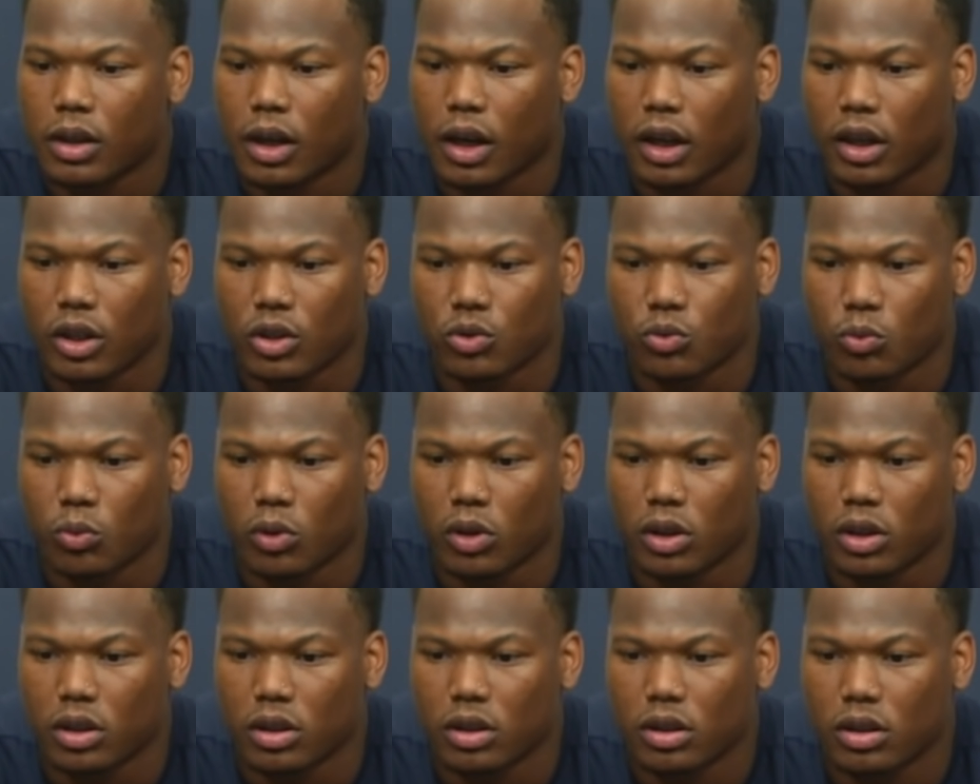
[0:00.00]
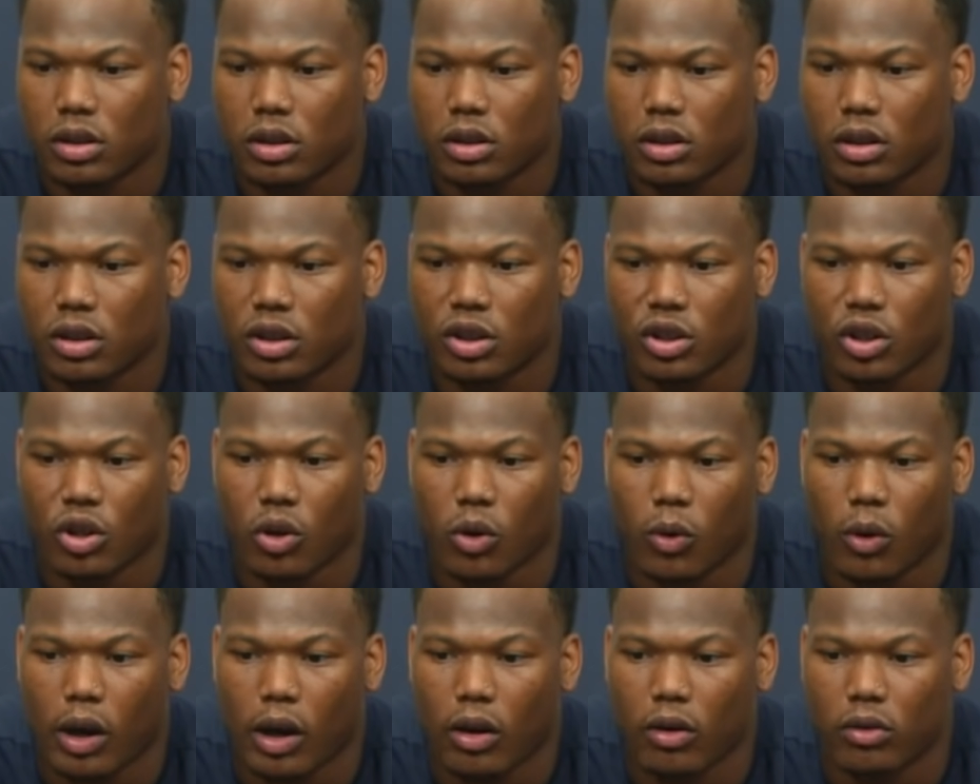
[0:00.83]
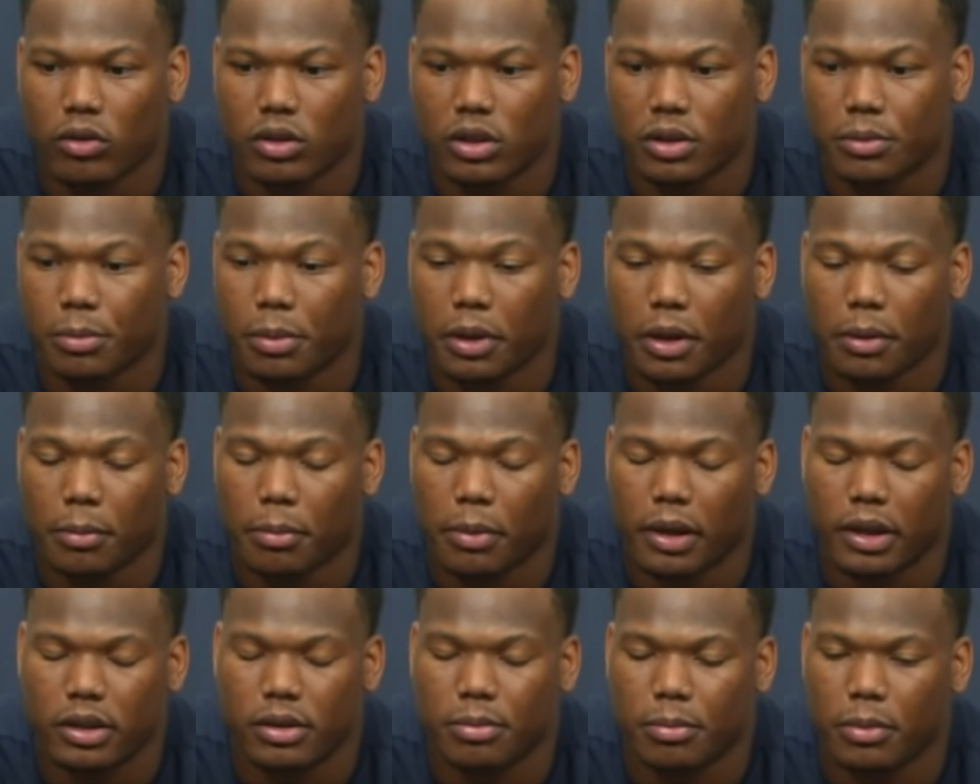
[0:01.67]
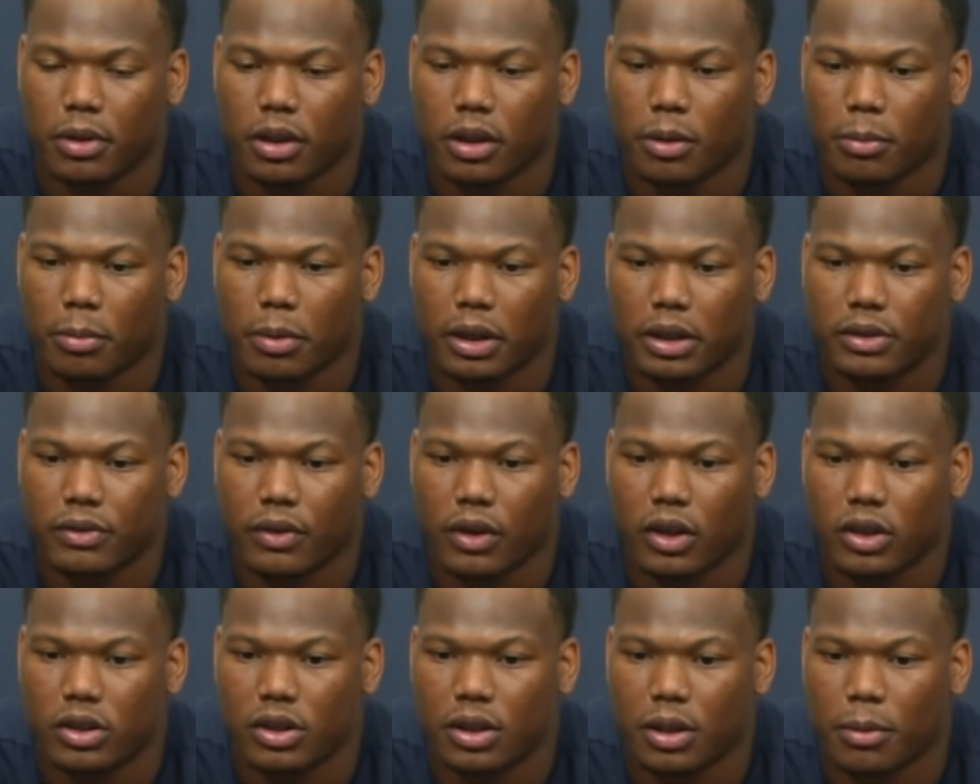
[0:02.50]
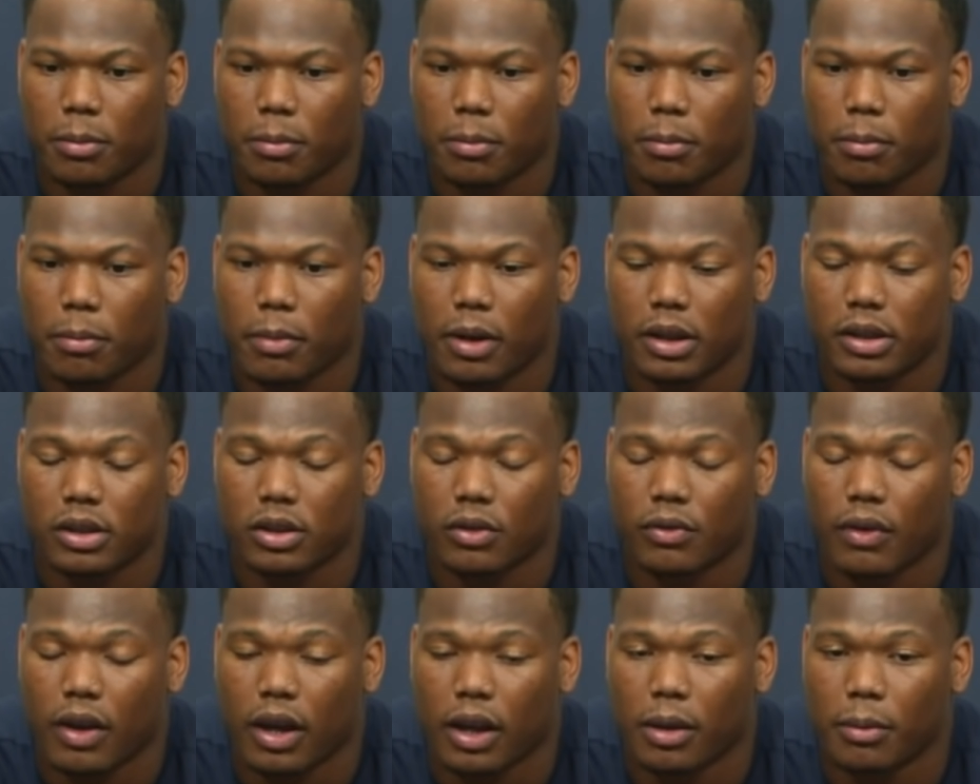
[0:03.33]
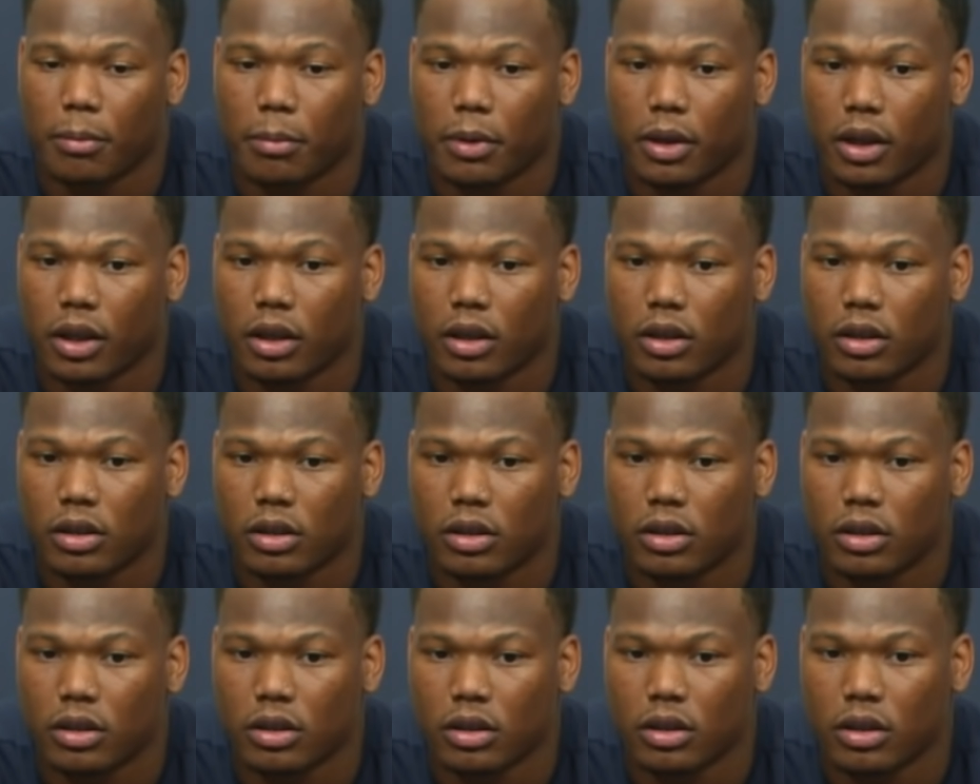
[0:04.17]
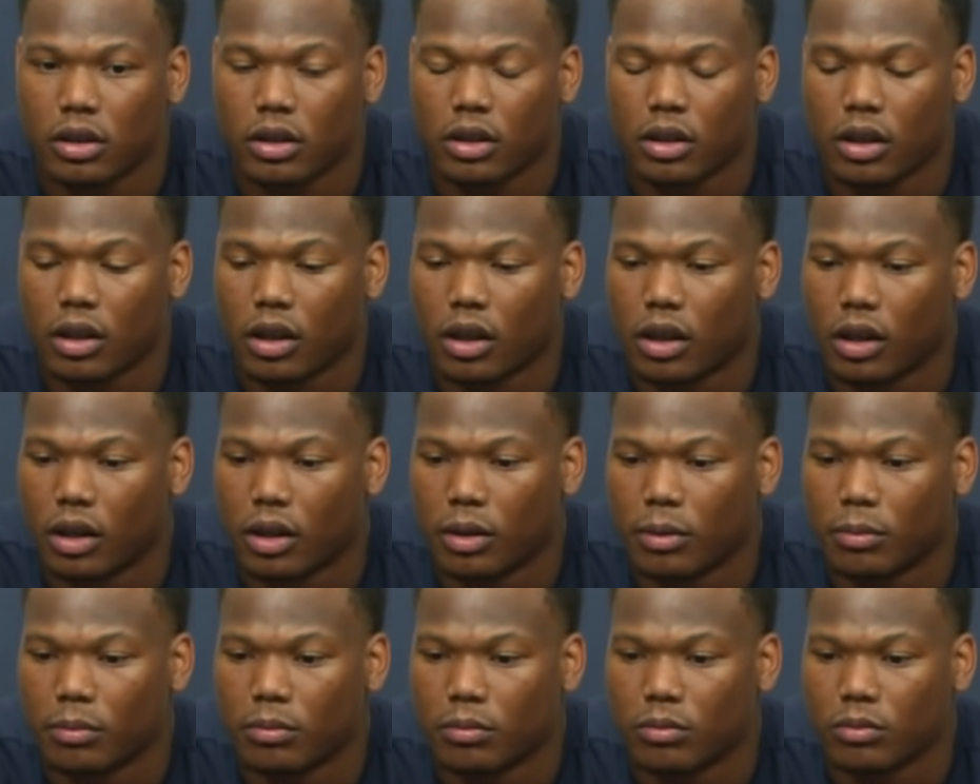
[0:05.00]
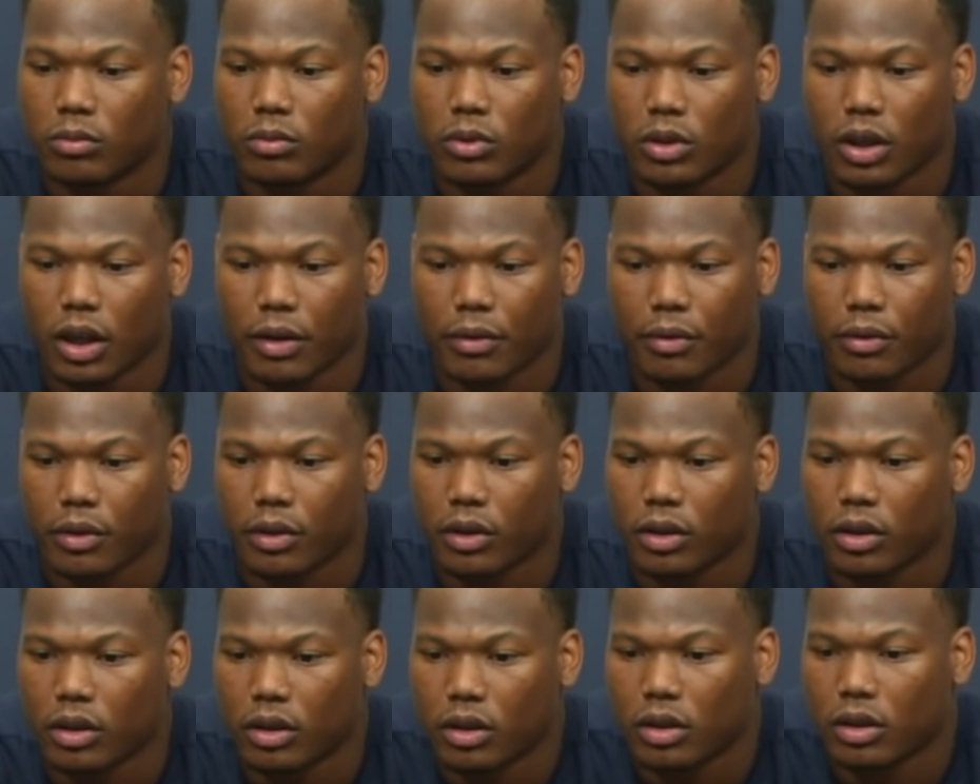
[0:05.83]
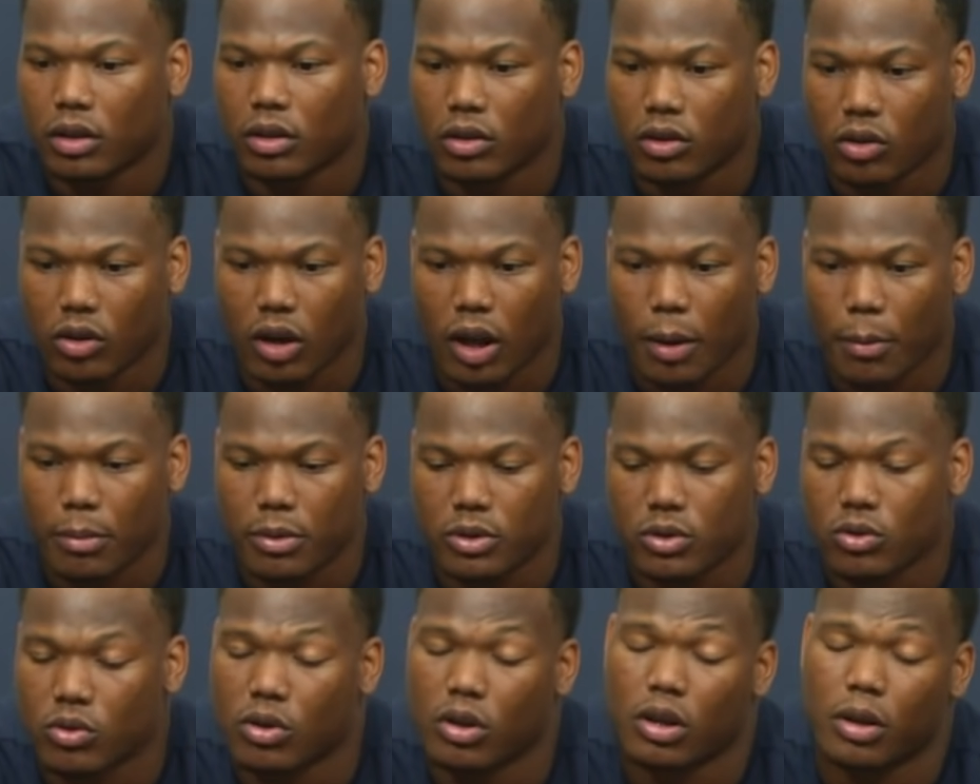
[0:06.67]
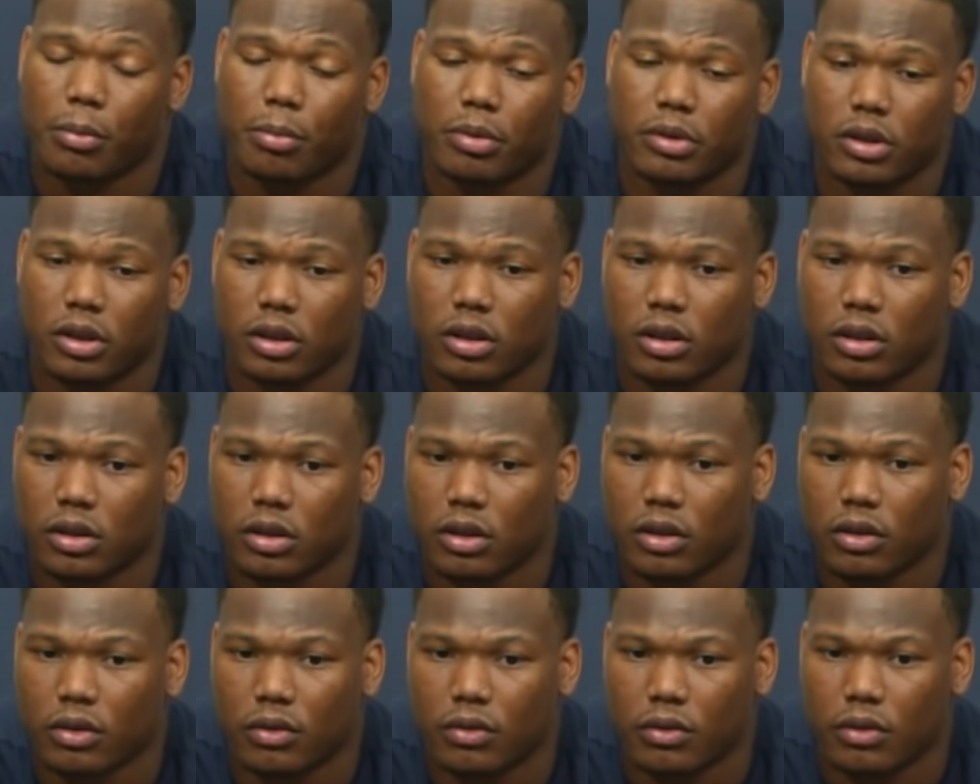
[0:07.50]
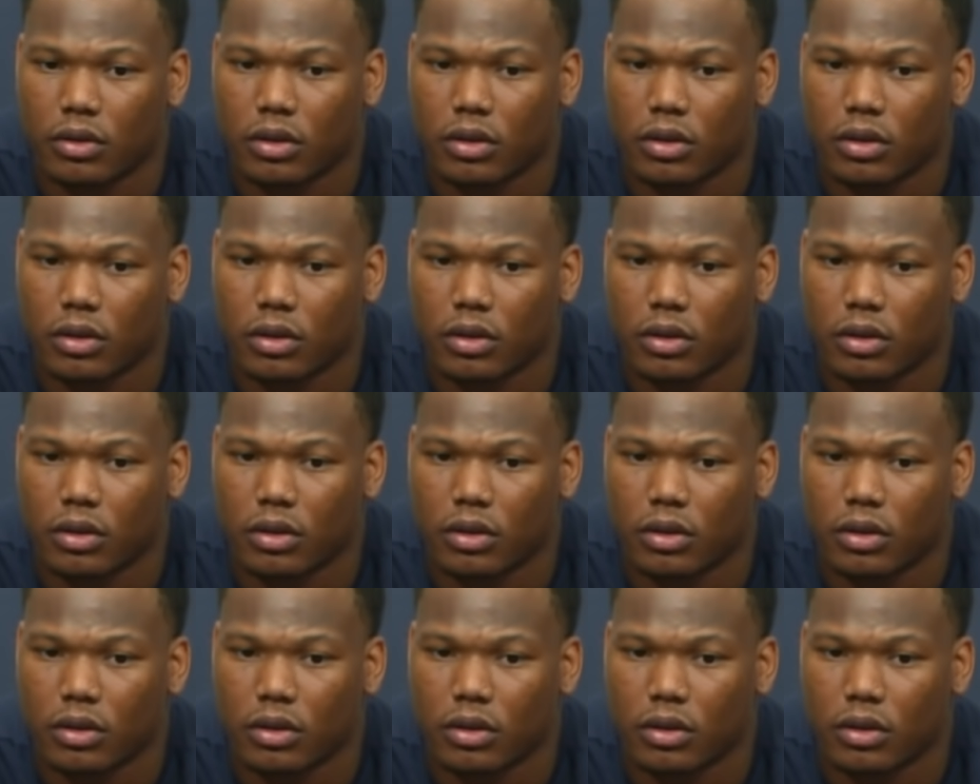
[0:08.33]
I just want to go out and just be the best me, the best version of myself I can be. Um, whenever you know the opportunity presents itself.